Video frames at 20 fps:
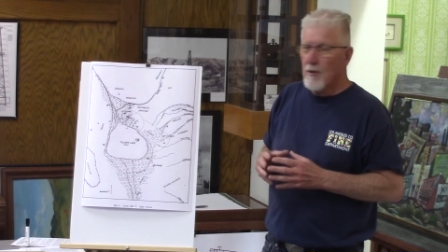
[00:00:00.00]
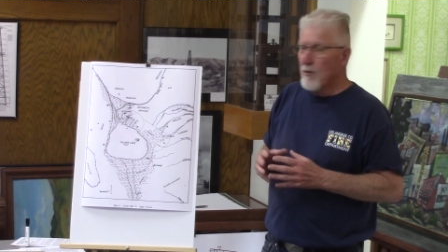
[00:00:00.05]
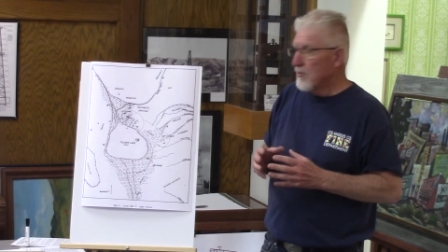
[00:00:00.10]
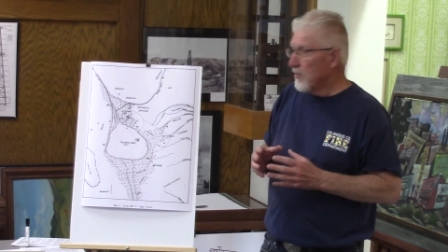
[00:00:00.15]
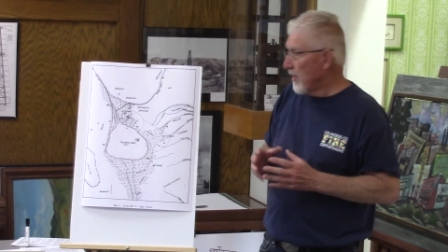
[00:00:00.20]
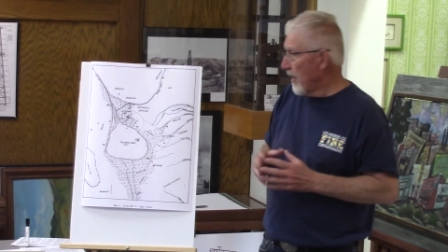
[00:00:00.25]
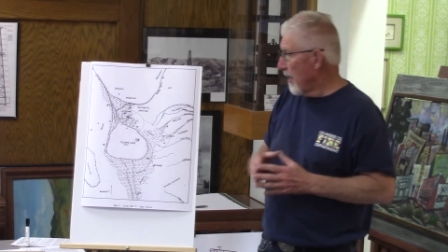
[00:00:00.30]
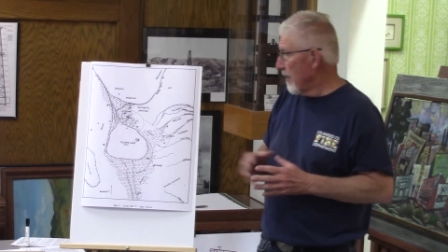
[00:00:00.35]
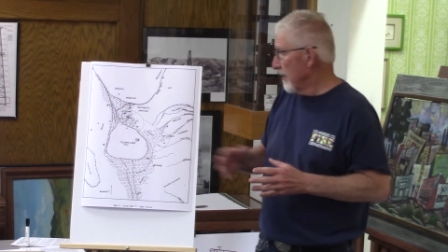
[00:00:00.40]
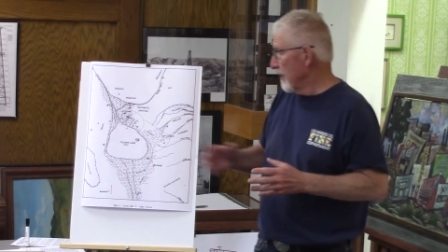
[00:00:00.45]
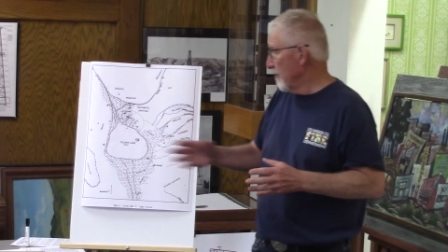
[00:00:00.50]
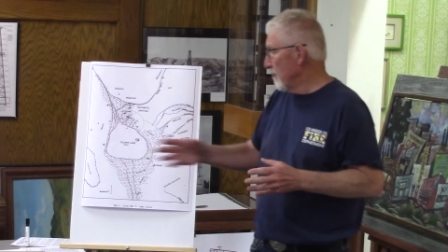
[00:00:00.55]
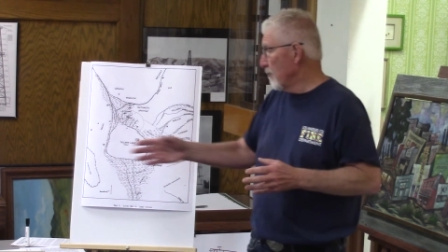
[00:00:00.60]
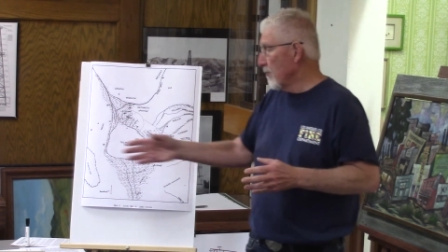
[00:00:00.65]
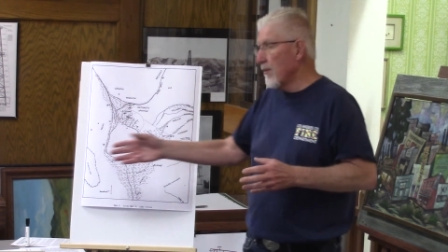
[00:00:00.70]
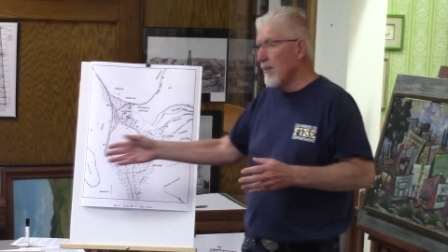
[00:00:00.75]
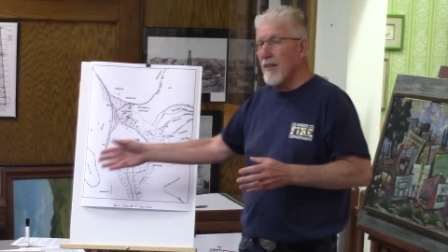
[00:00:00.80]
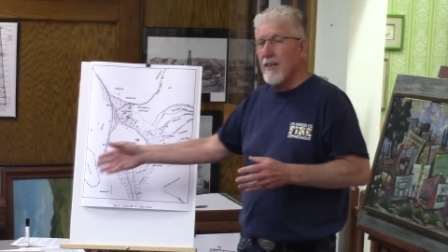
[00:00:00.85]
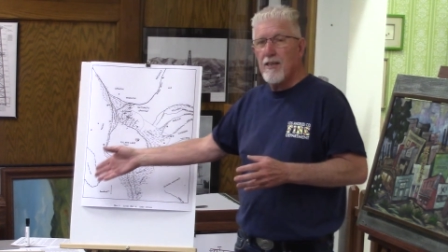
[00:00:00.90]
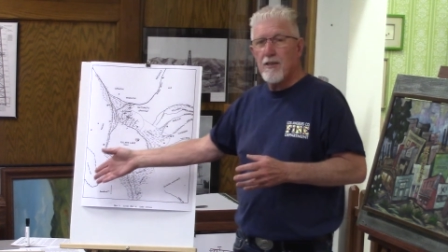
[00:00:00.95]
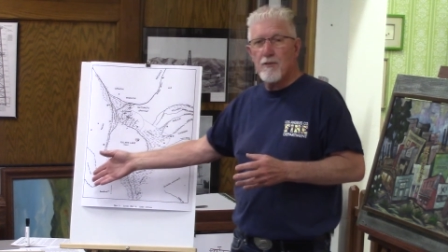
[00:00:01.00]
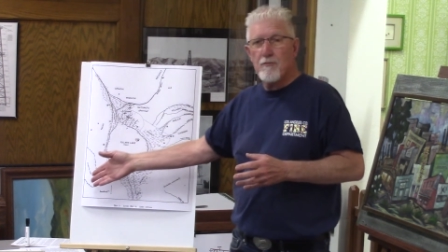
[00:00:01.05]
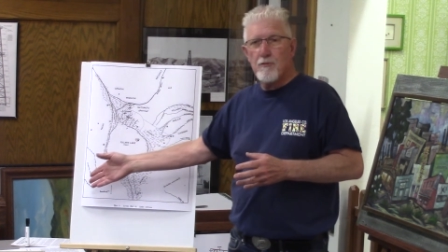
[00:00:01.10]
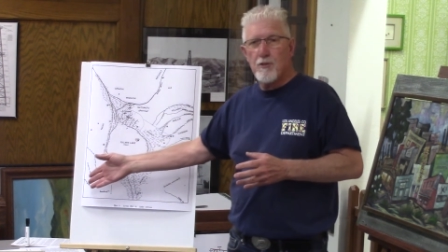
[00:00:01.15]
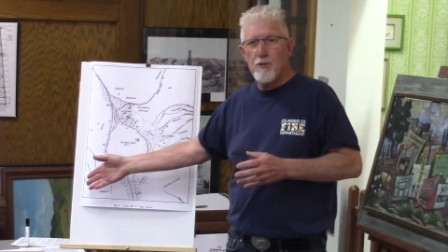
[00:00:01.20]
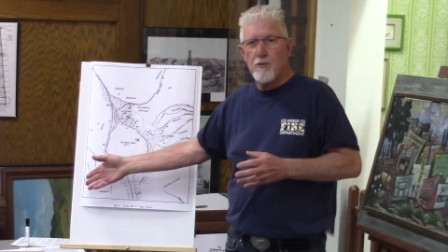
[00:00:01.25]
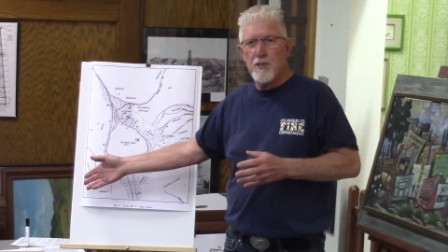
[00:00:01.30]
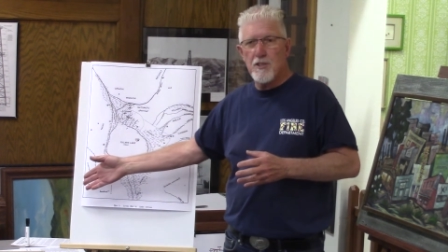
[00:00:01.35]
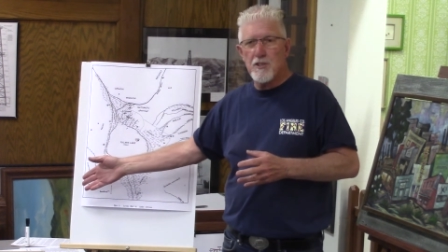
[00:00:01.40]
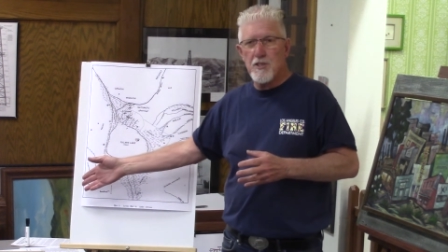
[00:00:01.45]
Until he
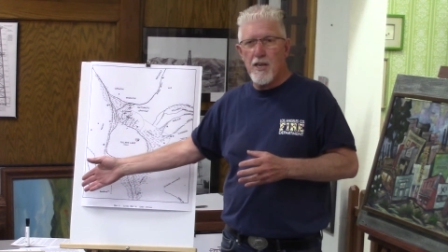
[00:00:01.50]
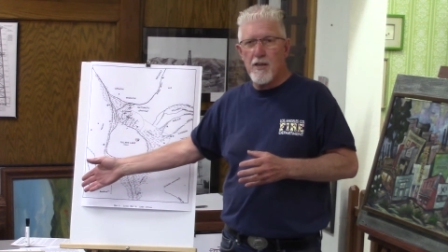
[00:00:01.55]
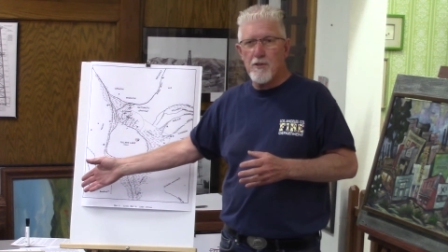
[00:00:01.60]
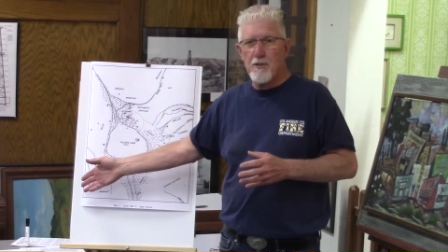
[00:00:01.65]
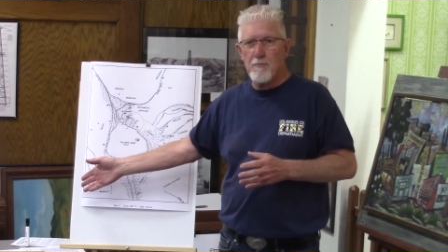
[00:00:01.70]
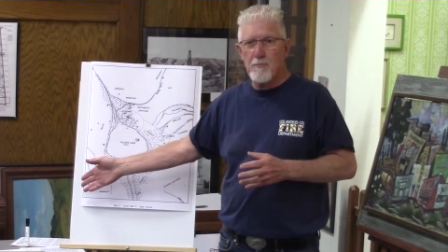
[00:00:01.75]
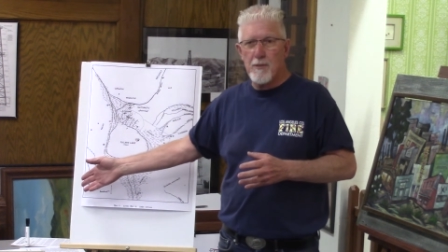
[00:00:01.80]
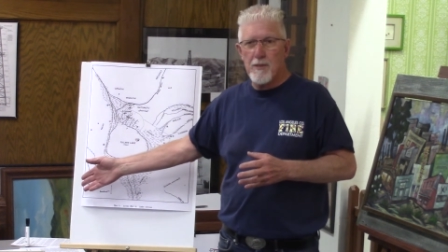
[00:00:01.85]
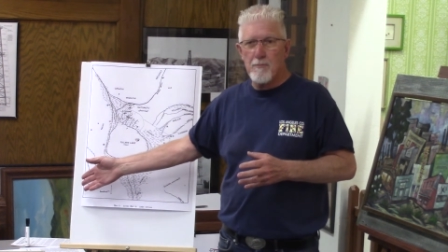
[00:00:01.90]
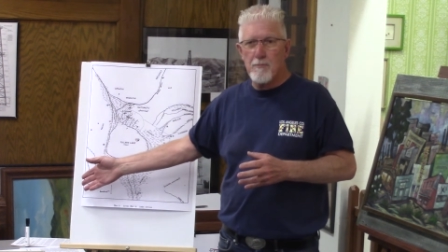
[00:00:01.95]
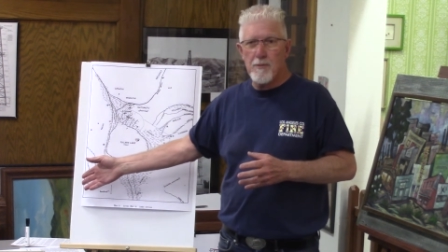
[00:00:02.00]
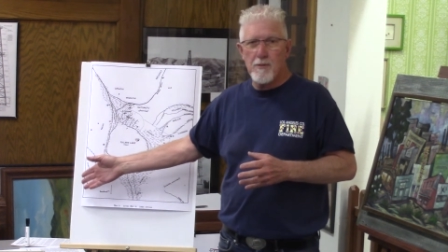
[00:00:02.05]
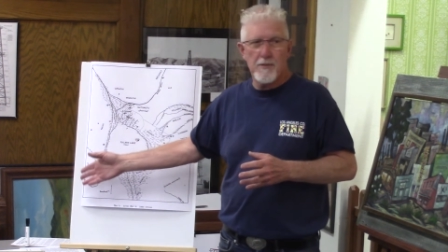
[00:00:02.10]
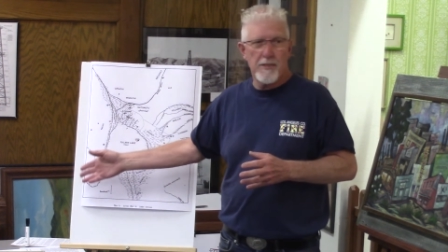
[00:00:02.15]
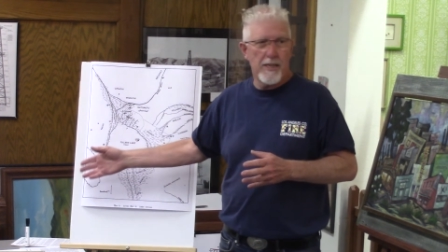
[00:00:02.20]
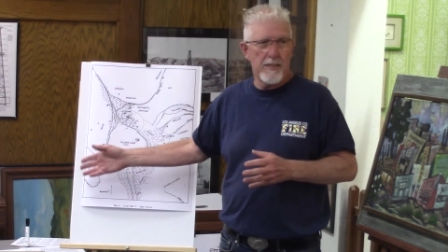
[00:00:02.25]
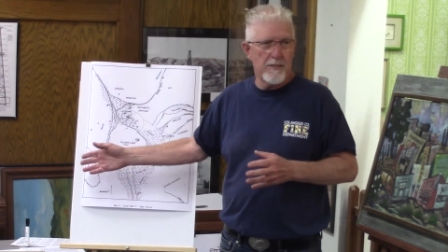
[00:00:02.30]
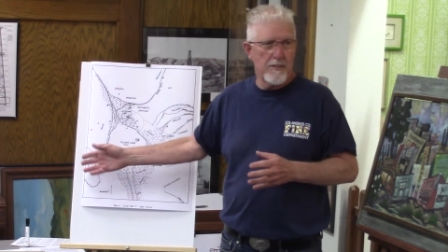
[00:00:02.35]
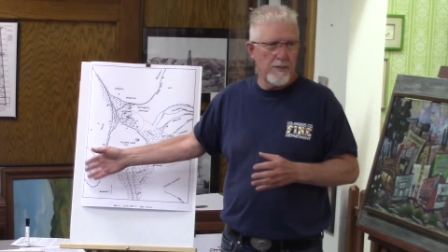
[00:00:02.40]
interviewed these other people that